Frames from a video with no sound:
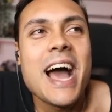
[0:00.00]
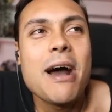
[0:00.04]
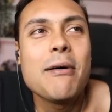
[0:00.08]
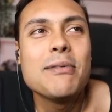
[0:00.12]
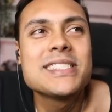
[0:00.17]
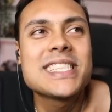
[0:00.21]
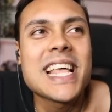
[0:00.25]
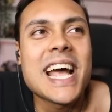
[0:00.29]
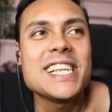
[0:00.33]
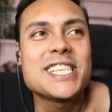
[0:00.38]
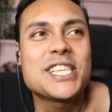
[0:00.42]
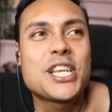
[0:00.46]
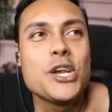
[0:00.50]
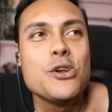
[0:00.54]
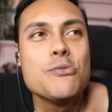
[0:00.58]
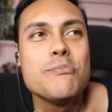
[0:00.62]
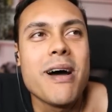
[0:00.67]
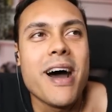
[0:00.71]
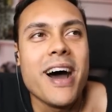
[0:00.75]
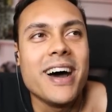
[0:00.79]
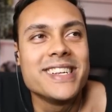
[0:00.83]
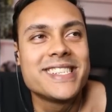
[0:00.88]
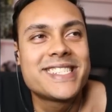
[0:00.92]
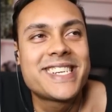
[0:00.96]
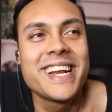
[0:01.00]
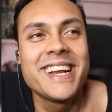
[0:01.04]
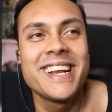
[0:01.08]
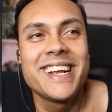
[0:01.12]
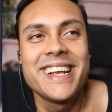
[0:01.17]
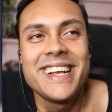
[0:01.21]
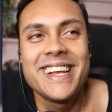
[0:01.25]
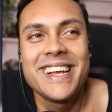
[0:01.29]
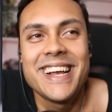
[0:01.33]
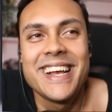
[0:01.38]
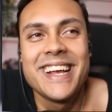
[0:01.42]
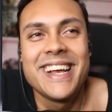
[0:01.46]
How is that too much?
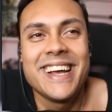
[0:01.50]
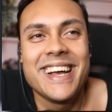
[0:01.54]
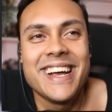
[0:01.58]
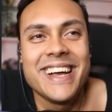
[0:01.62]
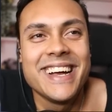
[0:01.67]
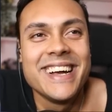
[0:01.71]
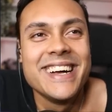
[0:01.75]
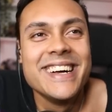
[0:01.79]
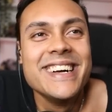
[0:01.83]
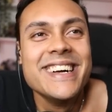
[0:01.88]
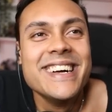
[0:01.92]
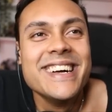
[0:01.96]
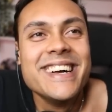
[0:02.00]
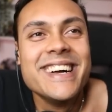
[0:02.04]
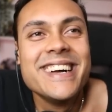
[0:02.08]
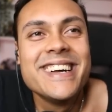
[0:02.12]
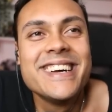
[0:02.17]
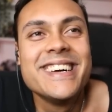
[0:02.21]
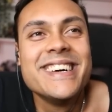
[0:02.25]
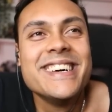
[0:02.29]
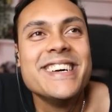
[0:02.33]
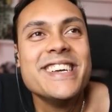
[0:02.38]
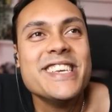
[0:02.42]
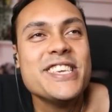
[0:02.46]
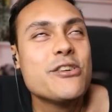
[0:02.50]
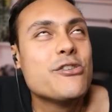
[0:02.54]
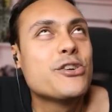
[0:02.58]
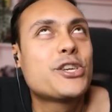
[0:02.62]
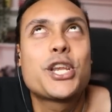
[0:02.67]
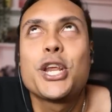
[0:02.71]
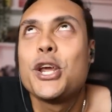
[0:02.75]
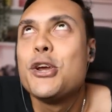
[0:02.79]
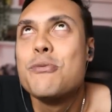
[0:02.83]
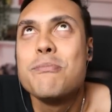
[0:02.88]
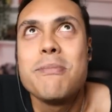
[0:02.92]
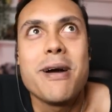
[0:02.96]
you're
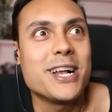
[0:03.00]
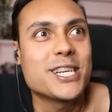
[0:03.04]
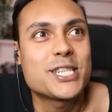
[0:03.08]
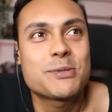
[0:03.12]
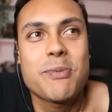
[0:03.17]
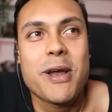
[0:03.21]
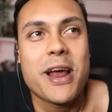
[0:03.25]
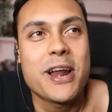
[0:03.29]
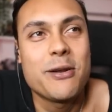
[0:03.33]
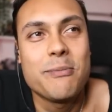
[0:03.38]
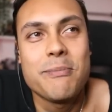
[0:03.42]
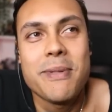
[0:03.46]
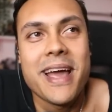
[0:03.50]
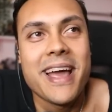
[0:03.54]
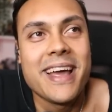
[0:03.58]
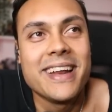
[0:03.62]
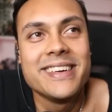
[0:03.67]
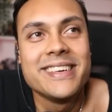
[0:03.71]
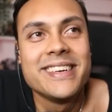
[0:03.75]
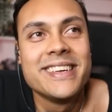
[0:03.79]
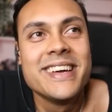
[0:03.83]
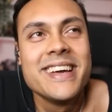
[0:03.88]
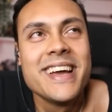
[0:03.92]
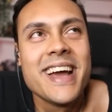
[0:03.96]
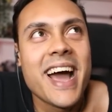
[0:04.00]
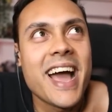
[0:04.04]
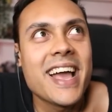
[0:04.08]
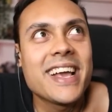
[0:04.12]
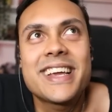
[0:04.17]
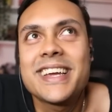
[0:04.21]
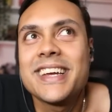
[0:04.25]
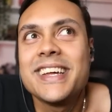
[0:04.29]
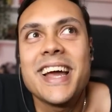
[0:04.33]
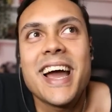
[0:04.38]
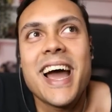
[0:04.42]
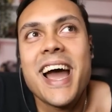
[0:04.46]
too much, Spider-Man. I could.